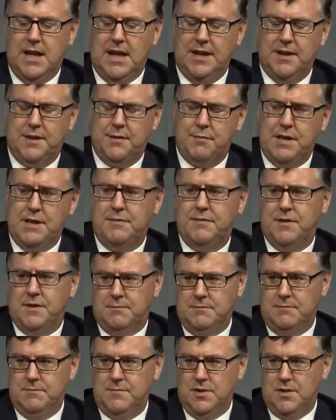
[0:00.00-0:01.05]
And 3 of
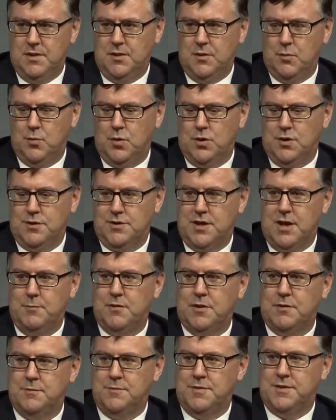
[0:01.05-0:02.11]
them were
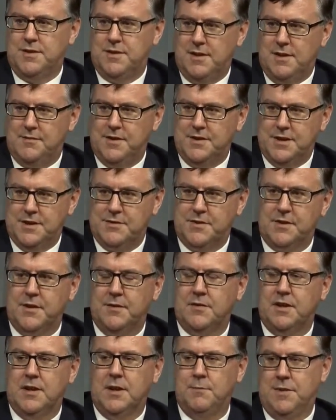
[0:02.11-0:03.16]
suburbs of the District
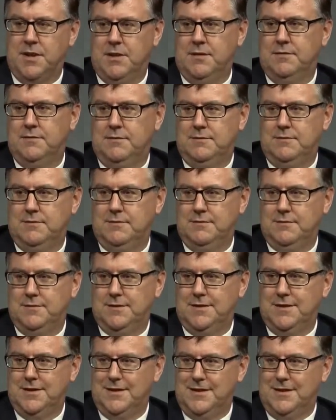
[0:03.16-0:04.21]
of Columbia.
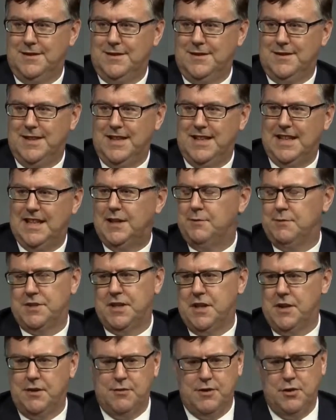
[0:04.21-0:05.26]
And then there was
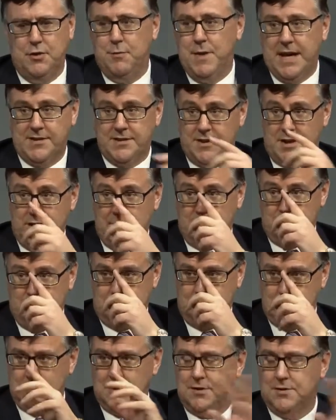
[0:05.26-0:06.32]
another in New
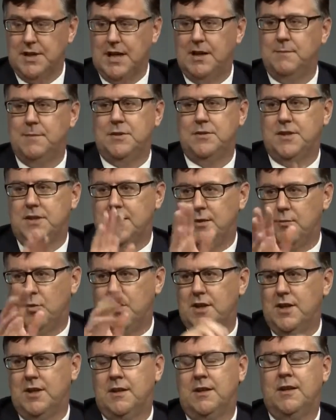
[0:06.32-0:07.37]
Mexico, Los Alamos, and then
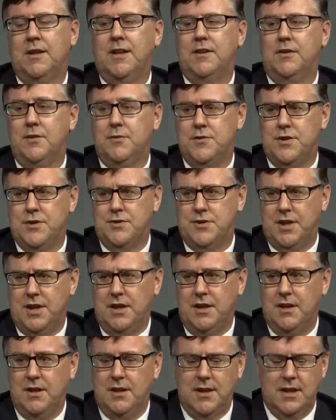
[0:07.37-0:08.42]
one in New
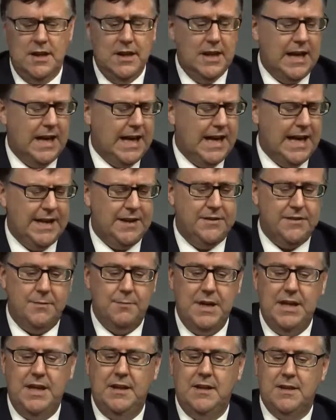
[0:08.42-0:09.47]
Jersey. And to
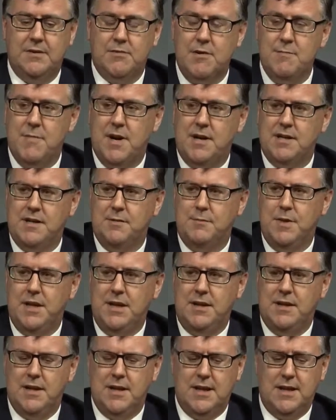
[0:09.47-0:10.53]
me, this
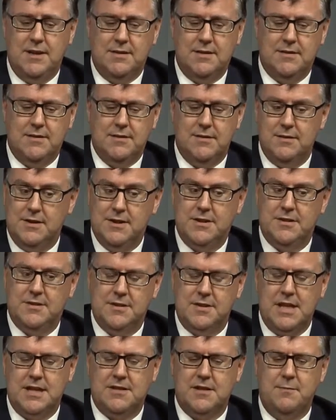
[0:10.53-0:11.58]

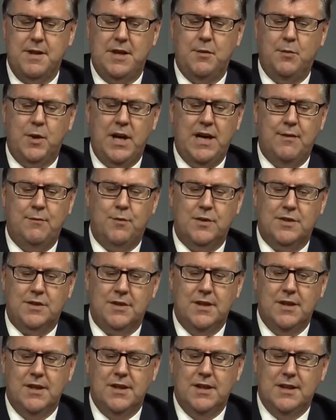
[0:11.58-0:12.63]
suggested to me that we have
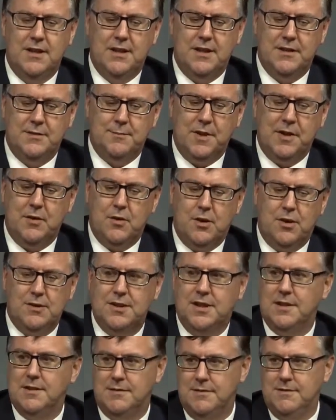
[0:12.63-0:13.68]
what's been
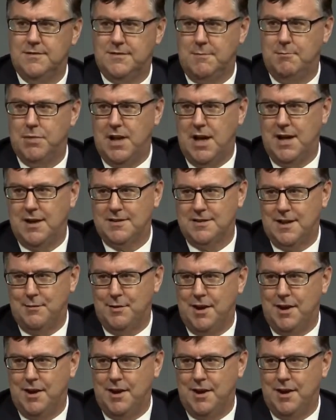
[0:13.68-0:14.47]
called on some blogs I